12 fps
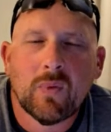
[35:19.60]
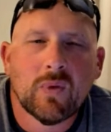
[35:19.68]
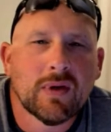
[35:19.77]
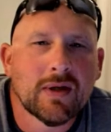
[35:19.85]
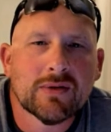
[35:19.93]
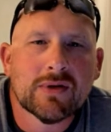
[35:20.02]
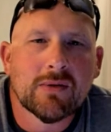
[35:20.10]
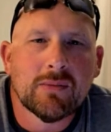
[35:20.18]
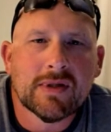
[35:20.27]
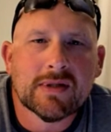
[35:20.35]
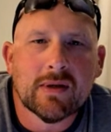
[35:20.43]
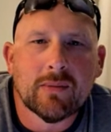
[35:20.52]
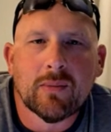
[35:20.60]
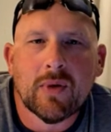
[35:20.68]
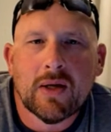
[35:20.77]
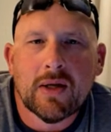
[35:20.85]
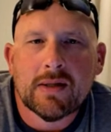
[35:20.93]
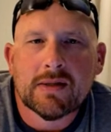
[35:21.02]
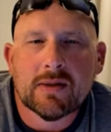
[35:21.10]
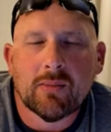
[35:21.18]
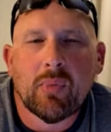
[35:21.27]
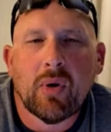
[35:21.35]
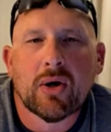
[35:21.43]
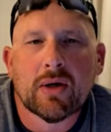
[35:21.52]
There's gonna be some
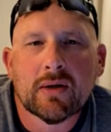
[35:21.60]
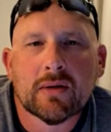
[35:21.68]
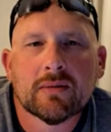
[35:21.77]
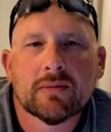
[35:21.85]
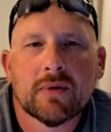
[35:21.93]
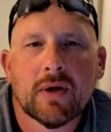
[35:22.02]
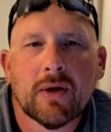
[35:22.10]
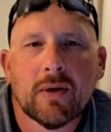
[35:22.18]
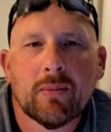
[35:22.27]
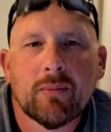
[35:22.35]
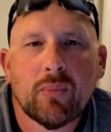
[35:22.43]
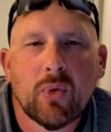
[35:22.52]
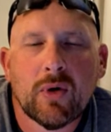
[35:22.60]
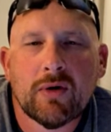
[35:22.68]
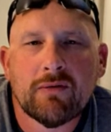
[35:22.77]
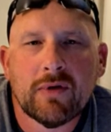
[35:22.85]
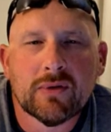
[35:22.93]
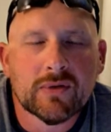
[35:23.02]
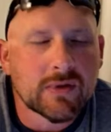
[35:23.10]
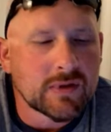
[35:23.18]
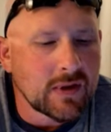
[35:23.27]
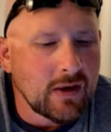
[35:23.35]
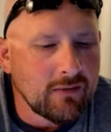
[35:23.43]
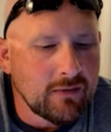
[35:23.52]
park point of views and
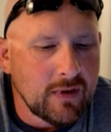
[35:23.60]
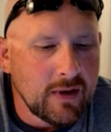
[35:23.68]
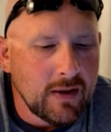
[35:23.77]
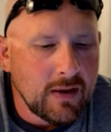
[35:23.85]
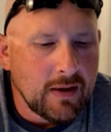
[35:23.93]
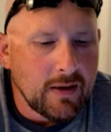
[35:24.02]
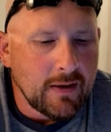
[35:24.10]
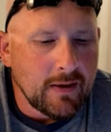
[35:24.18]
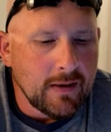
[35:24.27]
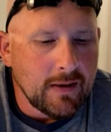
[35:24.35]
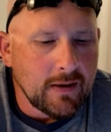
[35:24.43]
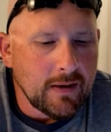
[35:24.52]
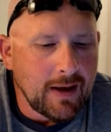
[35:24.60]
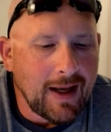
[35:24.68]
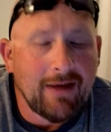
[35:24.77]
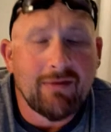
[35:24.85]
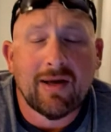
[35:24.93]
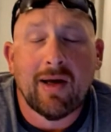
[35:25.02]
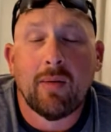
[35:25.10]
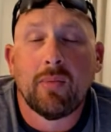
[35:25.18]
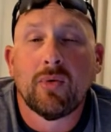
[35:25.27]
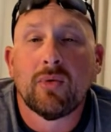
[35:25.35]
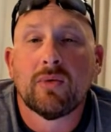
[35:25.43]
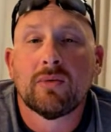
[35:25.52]
stuff. I have a
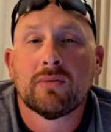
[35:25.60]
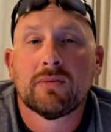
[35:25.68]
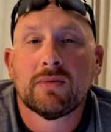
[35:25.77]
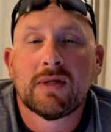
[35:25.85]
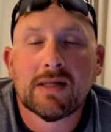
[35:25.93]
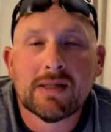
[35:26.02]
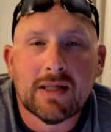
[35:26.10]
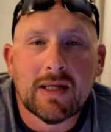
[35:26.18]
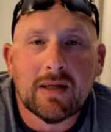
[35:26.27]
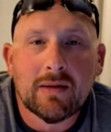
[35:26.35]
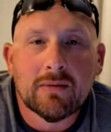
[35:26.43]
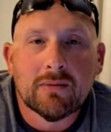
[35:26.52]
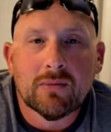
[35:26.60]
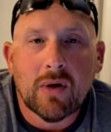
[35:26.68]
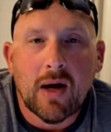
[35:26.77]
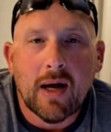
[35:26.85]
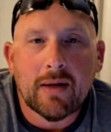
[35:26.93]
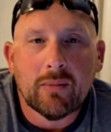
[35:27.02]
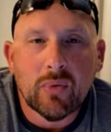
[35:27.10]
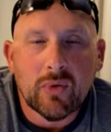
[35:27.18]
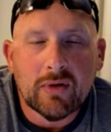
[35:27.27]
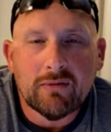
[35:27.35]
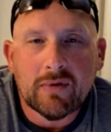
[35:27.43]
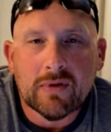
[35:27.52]
couple Disney ride
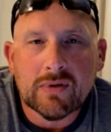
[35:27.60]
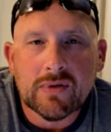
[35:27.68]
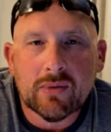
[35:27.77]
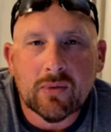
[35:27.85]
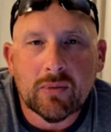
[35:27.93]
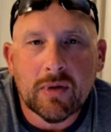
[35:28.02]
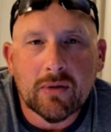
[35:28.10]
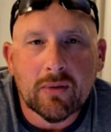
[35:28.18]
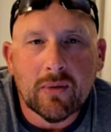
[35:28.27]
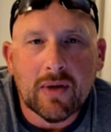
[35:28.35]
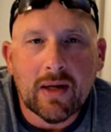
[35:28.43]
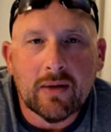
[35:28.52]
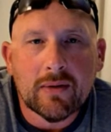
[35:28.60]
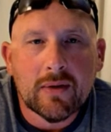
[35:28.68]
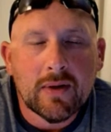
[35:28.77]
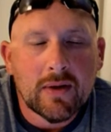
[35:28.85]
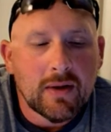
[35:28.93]
point of views that we'll be throwing out.